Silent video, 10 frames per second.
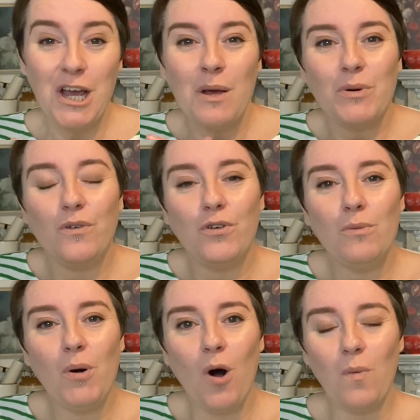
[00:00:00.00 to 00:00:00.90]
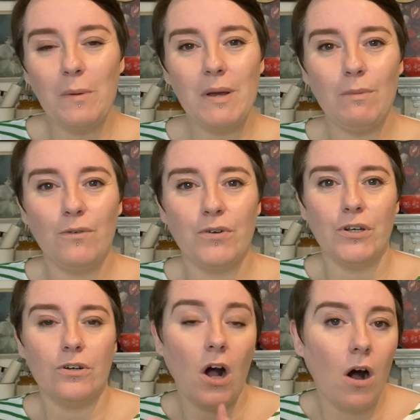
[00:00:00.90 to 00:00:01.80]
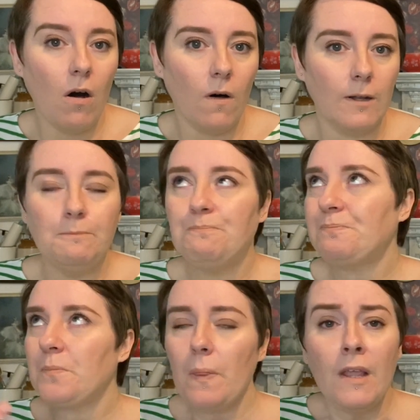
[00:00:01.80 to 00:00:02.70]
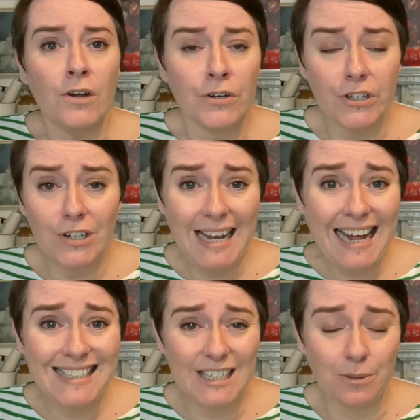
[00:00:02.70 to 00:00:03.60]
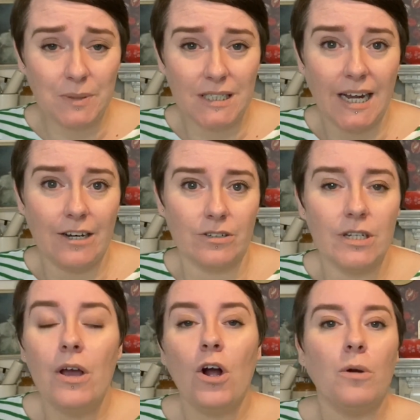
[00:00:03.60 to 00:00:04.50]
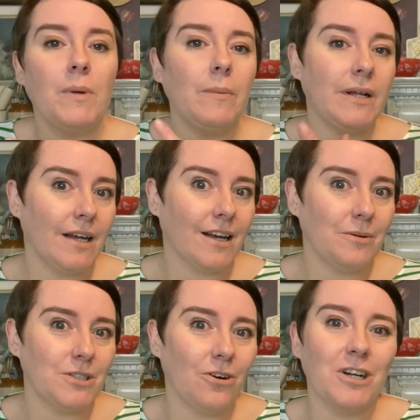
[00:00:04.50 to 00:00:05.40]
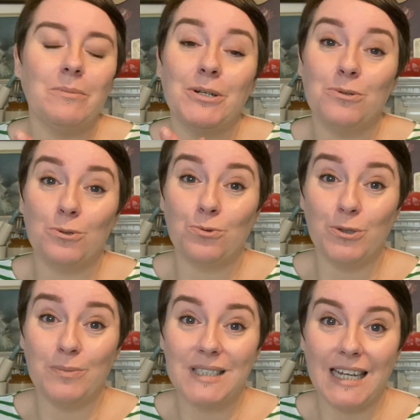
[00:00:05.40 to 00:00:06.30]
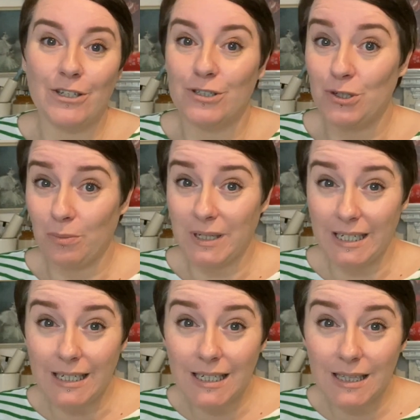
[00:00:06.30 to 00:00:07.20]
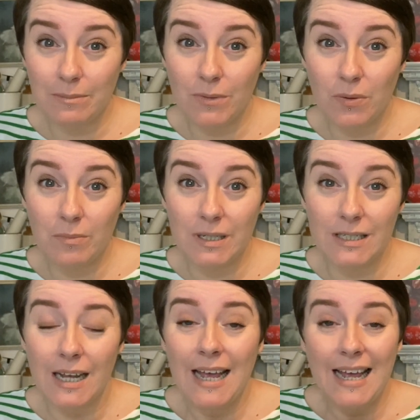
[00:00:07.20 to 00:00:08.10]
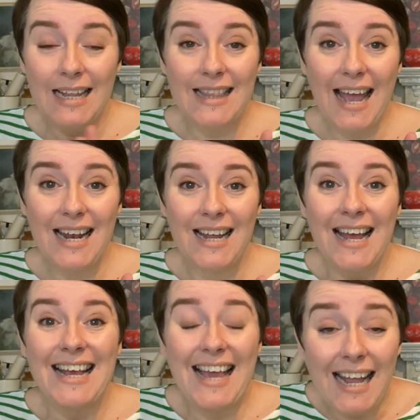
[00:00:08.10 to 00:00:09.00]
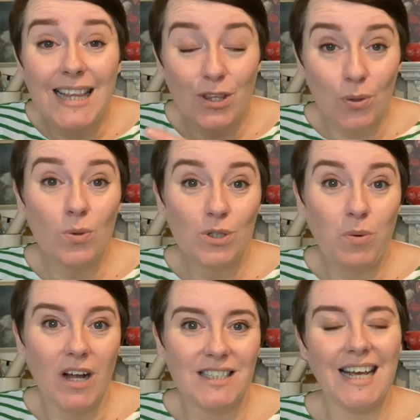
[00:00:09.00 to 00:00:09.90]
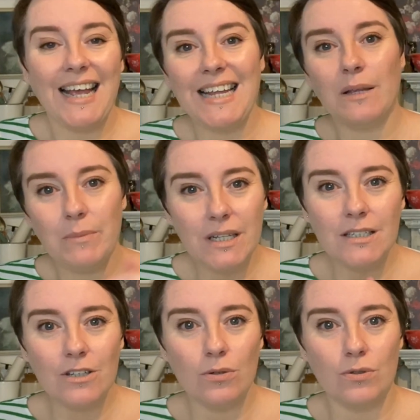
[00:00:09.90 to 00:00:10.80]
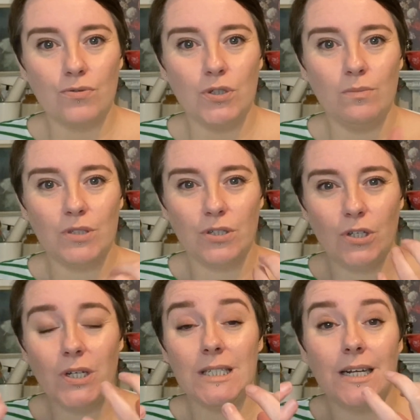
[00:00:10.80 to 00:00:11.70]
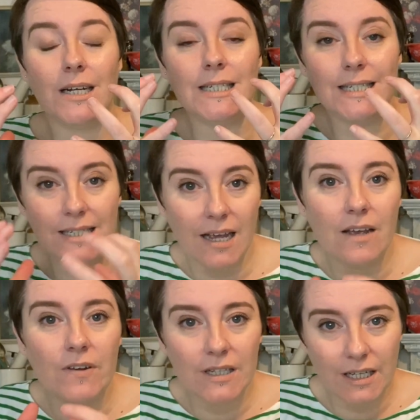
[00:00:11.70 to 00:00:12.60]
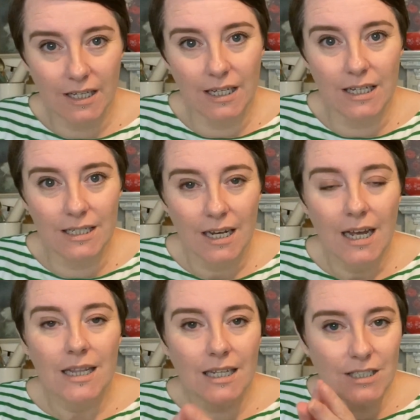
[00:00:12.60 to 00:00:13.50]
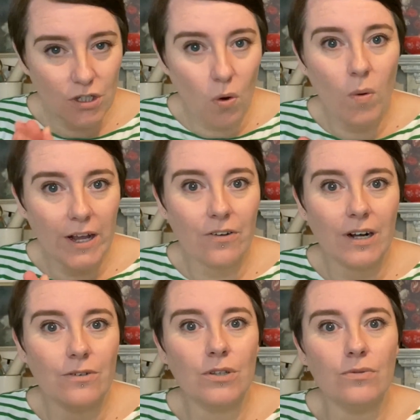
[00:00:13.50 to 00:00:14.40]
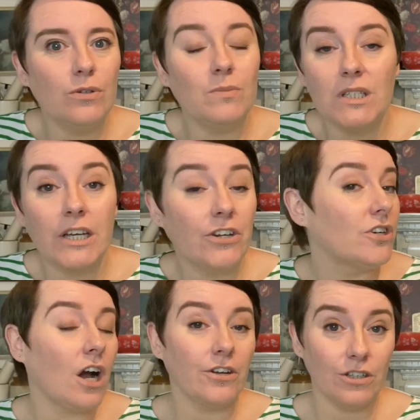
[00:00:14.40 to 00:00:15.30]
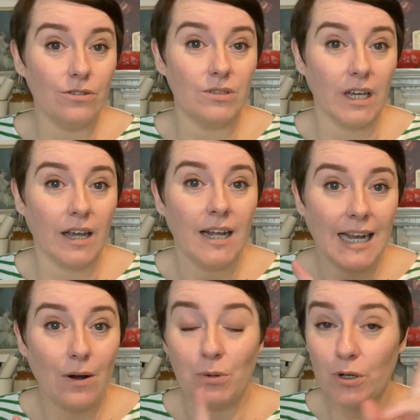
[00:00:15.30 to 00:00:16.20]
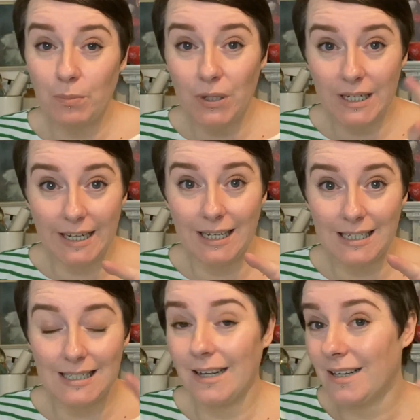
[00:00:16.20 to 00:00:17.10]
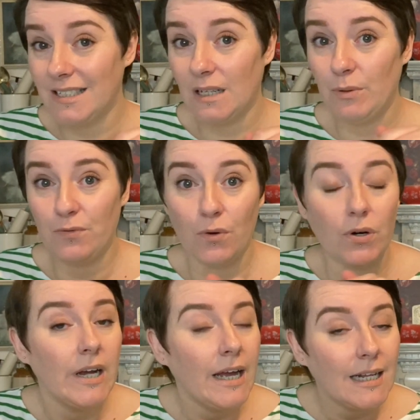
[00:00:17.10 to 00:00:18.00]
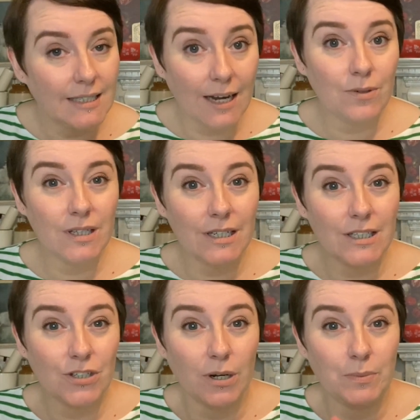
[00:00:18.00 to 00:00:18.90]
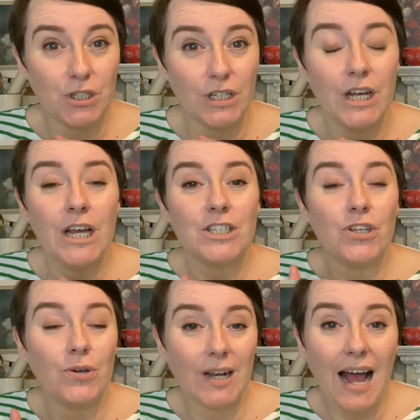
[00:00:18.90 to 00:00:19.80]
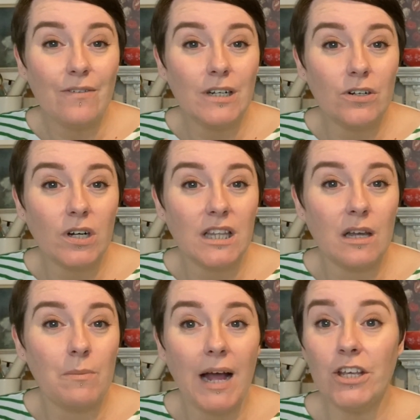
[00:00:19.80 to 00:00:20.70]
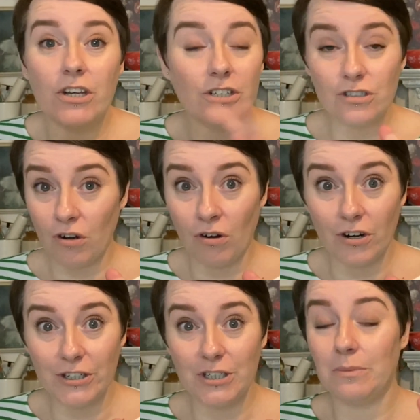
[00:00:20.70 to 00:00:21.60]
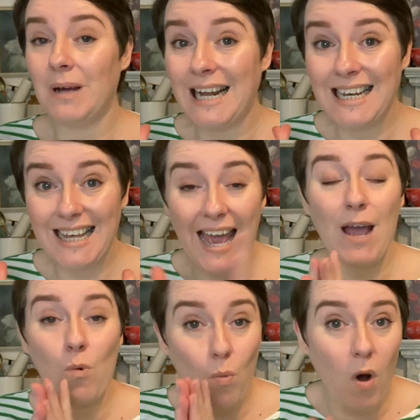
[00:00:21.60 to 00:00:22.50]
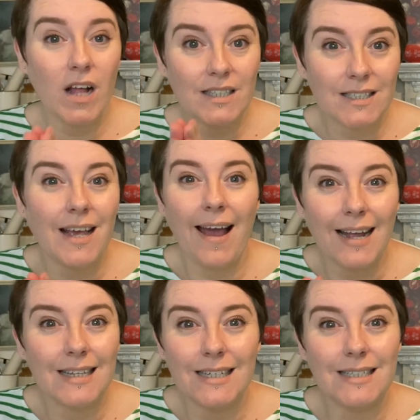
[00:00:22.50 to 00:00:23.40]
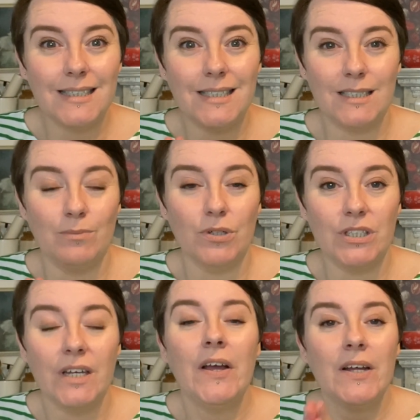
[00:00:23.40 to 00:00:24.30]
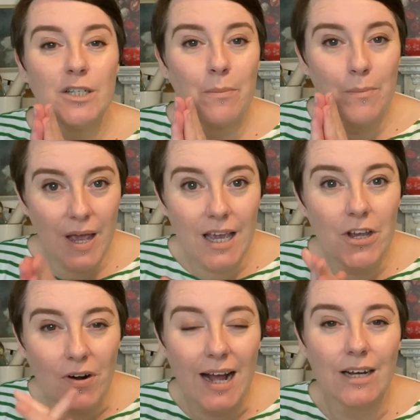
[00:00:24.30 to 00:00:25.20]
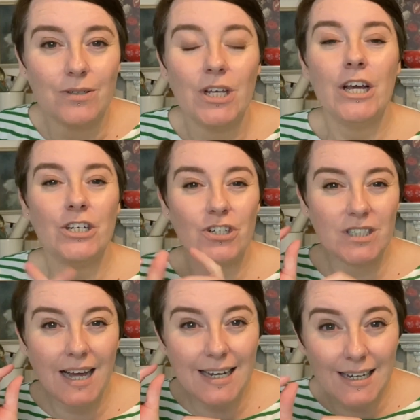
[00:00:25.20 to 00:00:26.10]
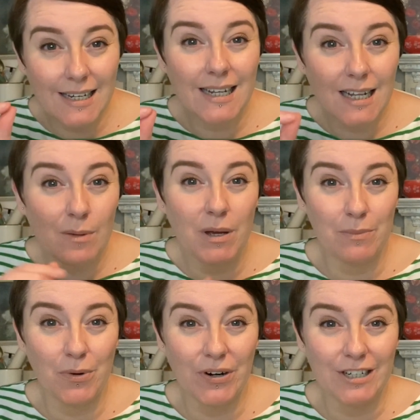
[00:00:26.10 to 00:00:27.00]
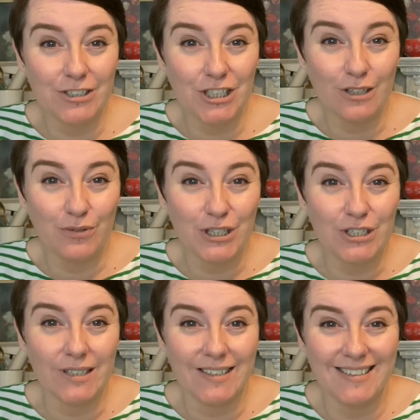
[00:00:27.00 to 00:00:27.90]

But if you bought one maybe for hall, or your landing upstairs, or maybe like I was talking about those rooms that there's nobody in at the moment, then get those ones and get them into those rooms so you can start saving the heat that's going around the rooms that you're not using. Now, I'm going to put links, like I said before, down in the description so you can have a look at them and you can just order them and get one set at least this month to make your house just that little bit more energy efficient.